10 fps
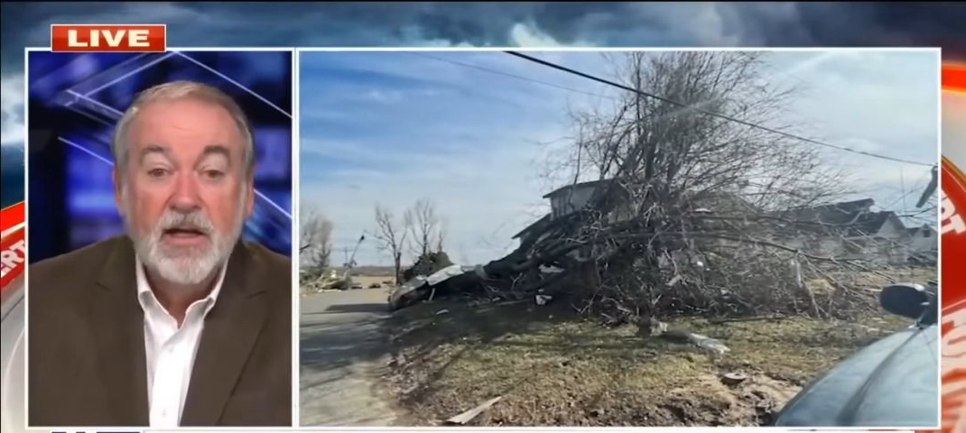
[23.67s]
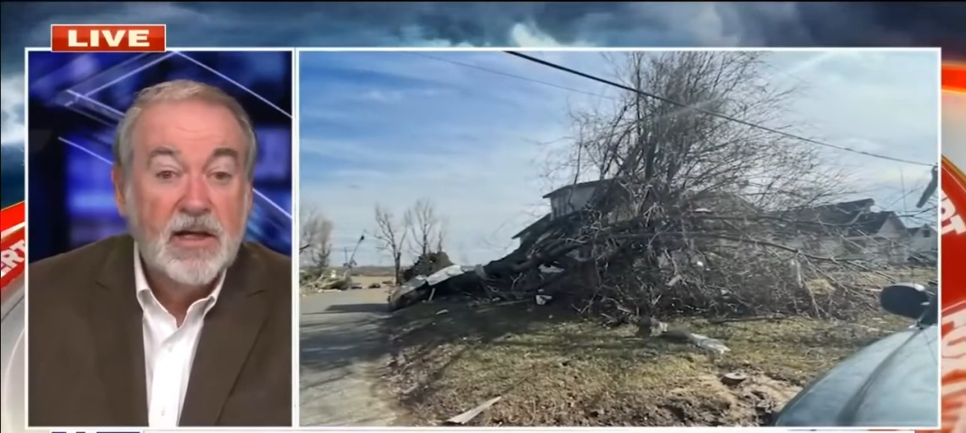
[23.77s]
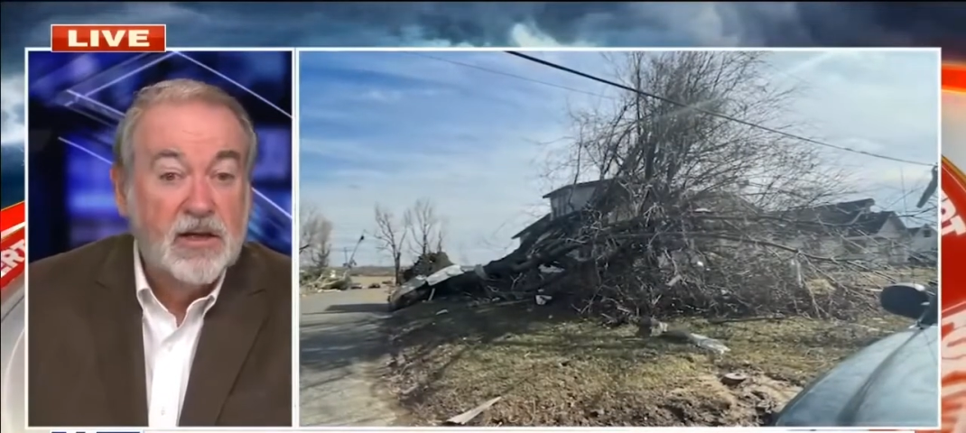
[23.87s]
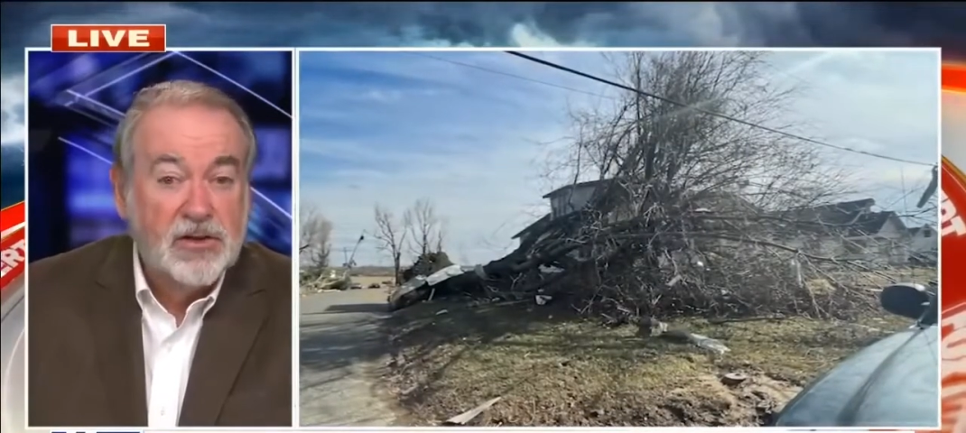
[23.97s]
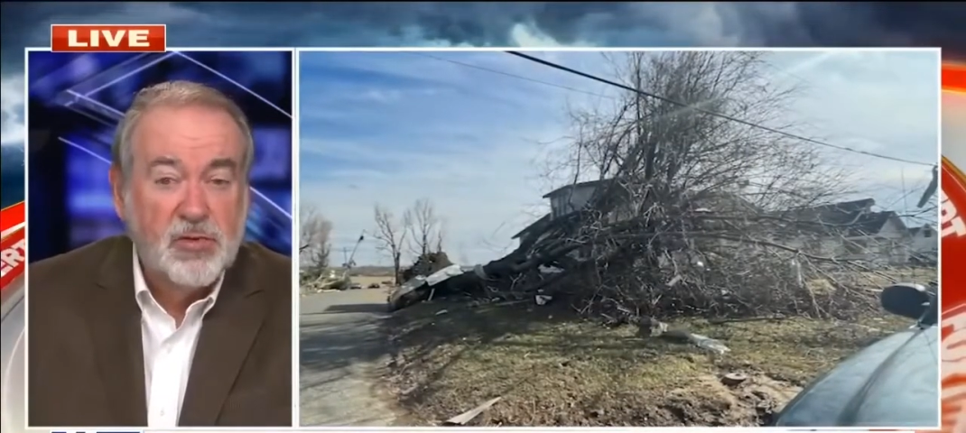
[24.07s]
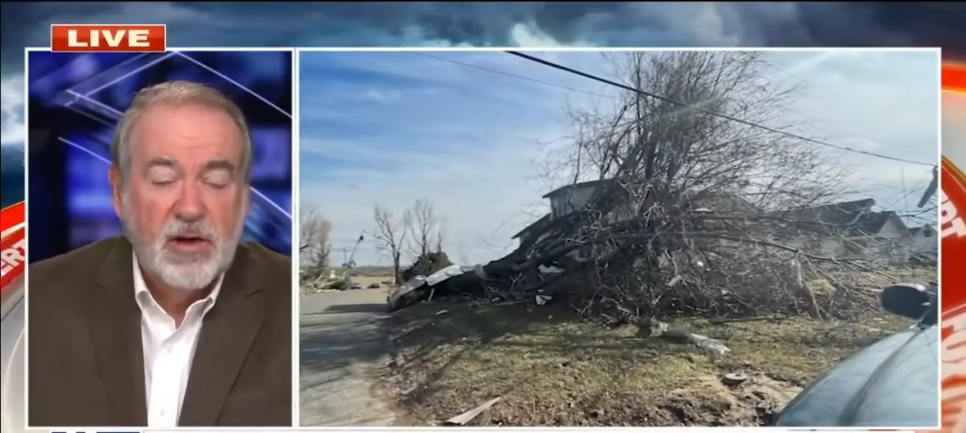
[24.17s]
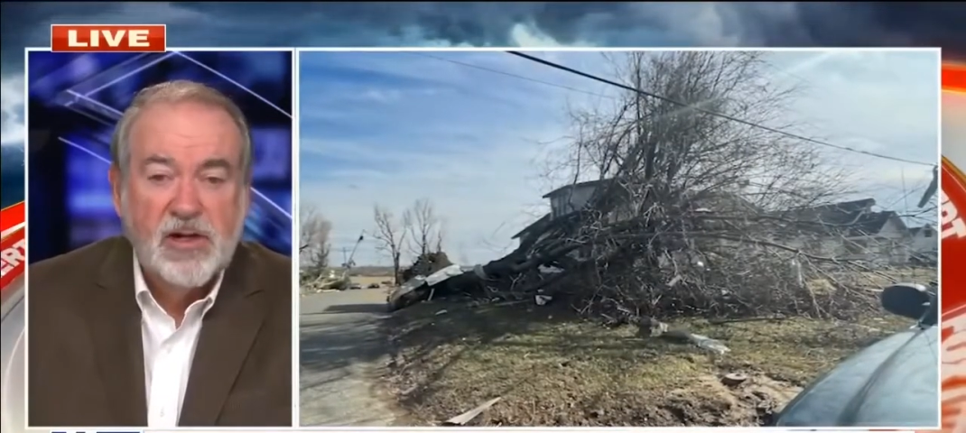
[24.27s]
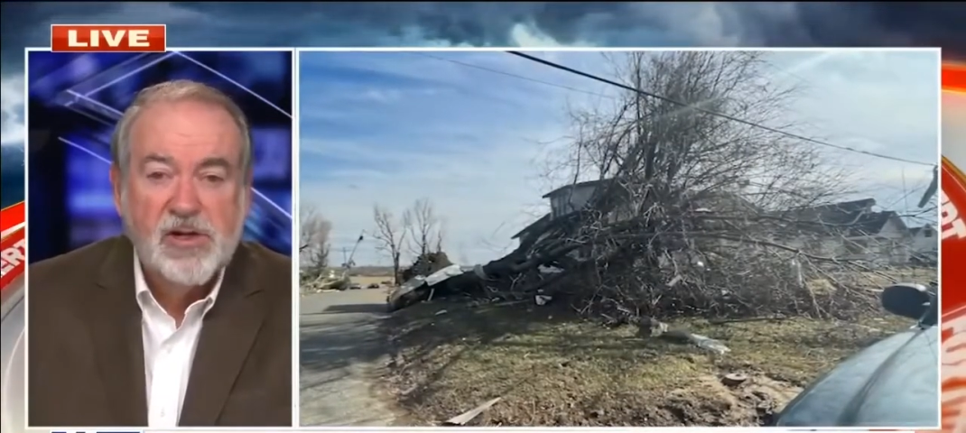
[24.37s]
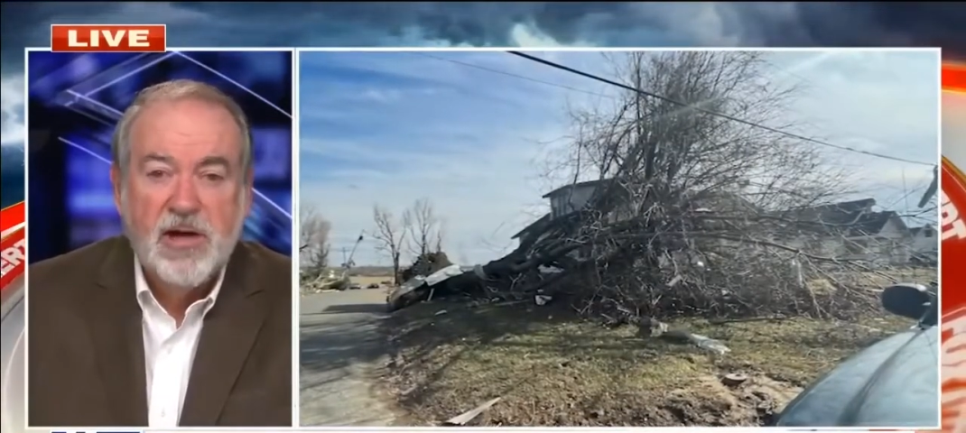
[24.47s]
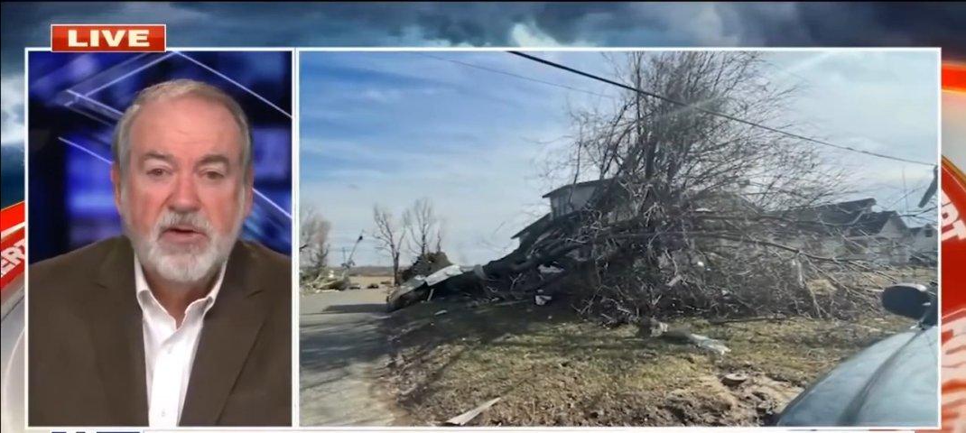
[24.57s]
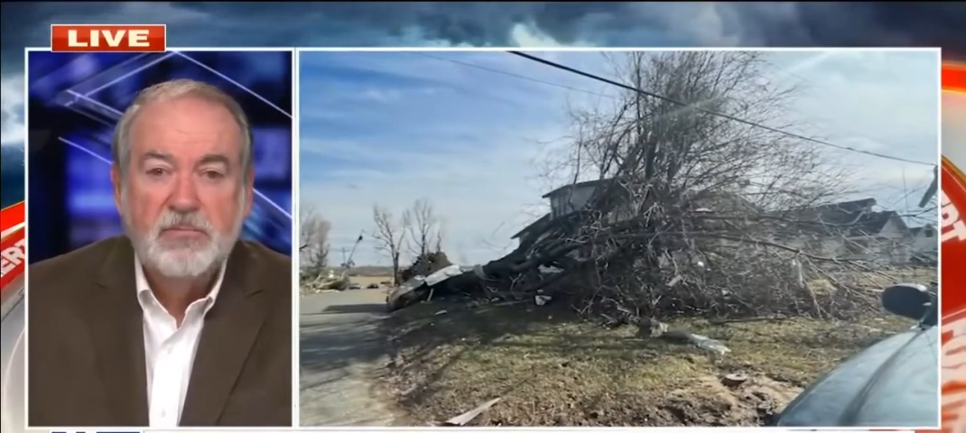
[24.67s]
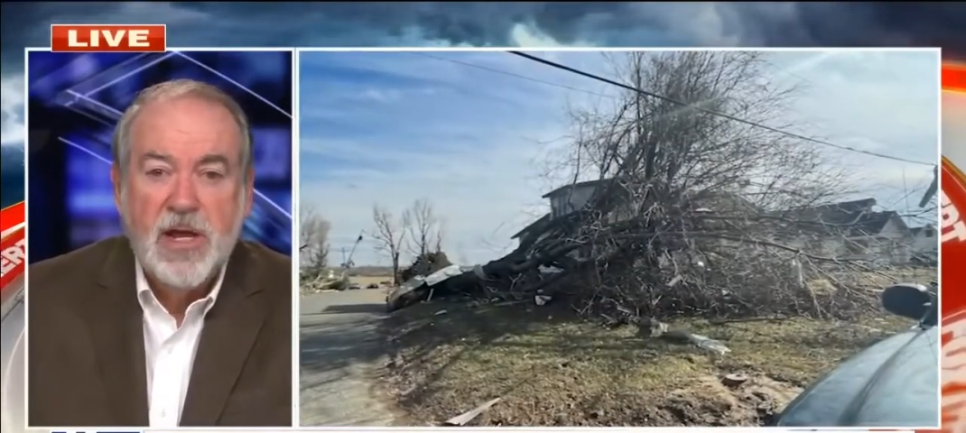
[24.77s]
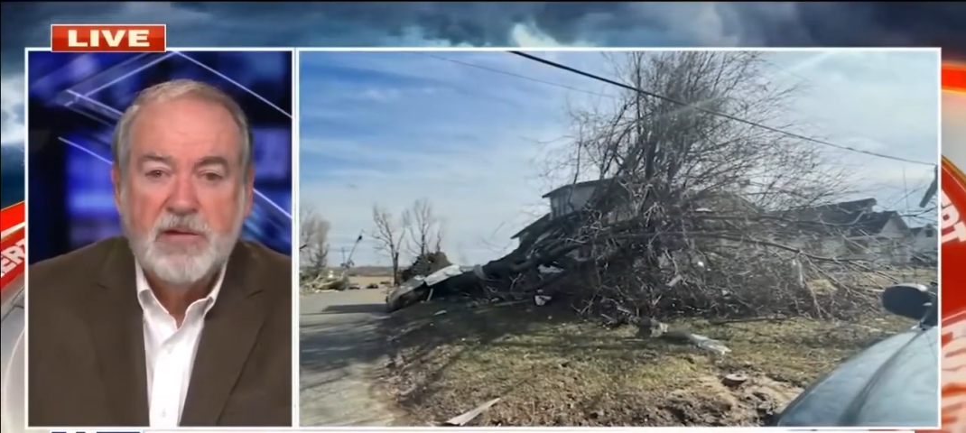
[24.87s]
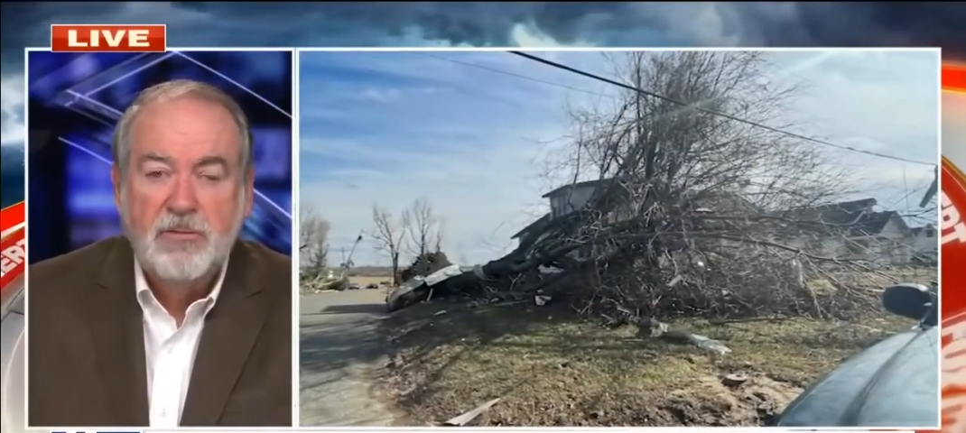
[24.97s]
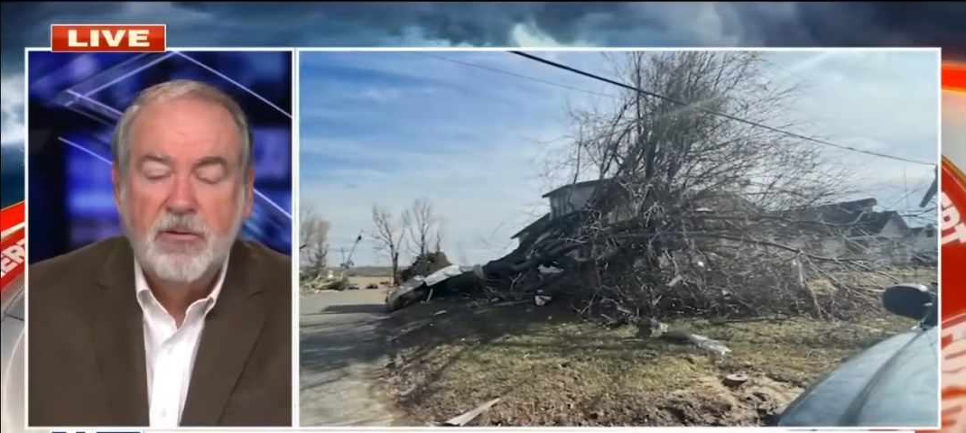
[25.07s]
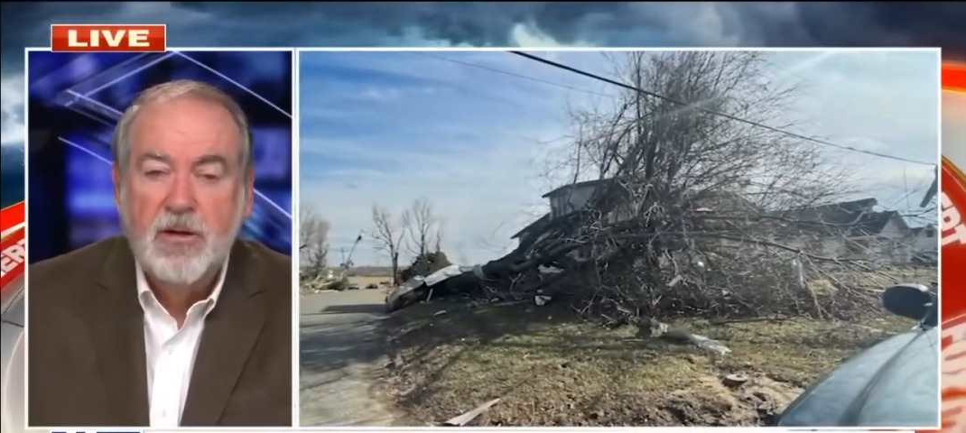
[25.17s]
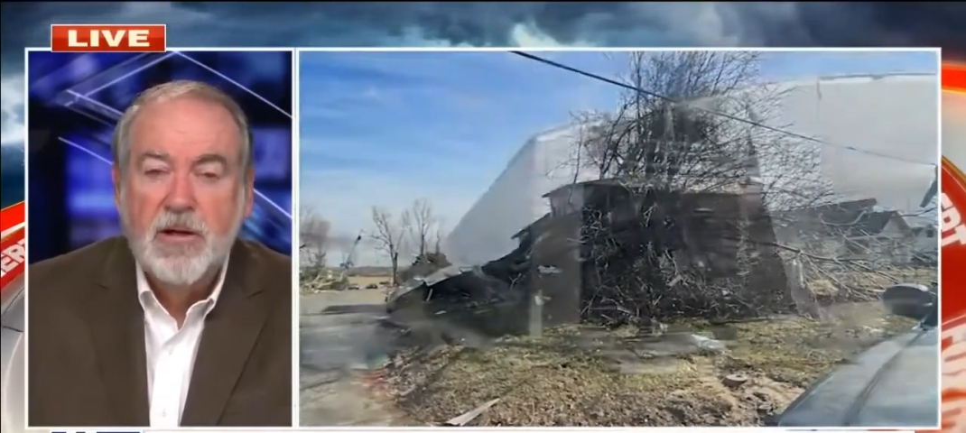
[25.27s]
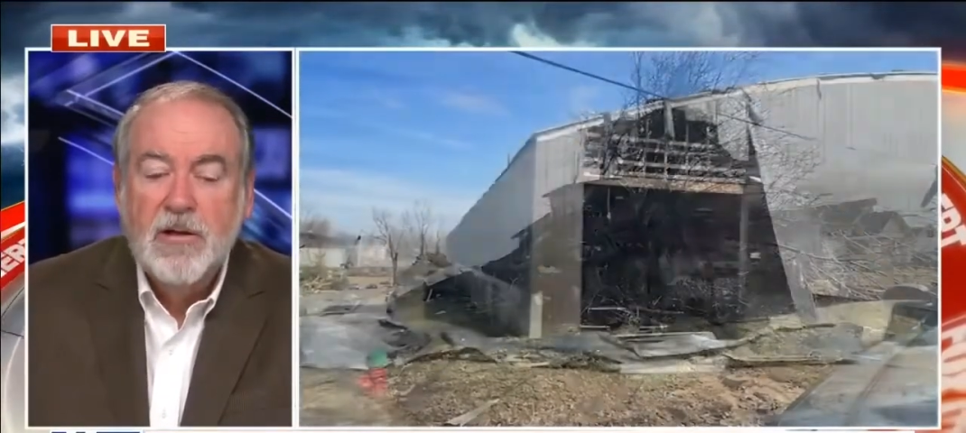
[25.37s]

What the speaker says: killed 27 people.